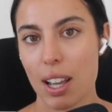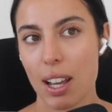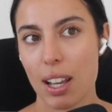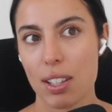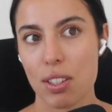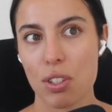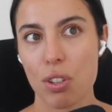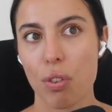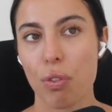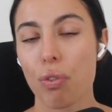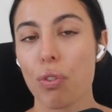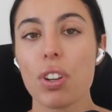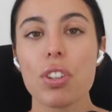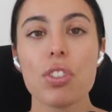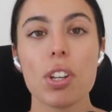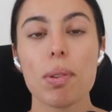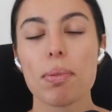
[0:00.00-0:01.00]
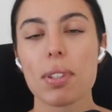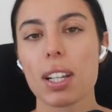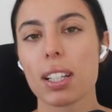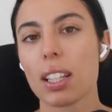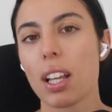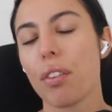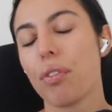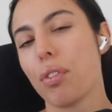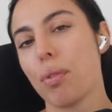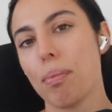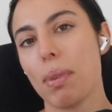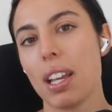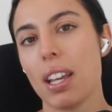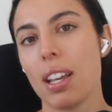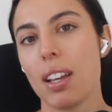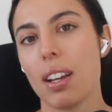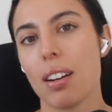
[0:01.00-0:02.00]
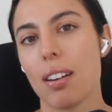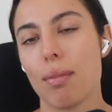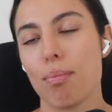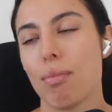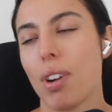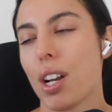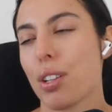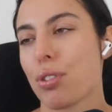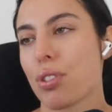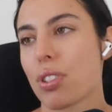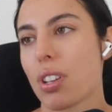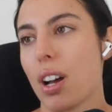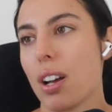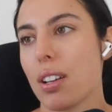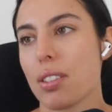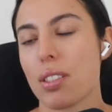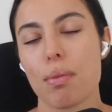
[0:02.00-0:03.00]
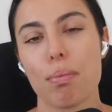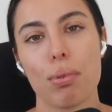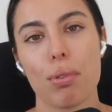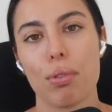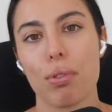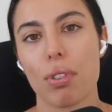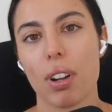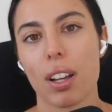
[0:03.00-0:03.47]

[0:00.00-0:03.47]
And so friendships like that for me, I just can't support.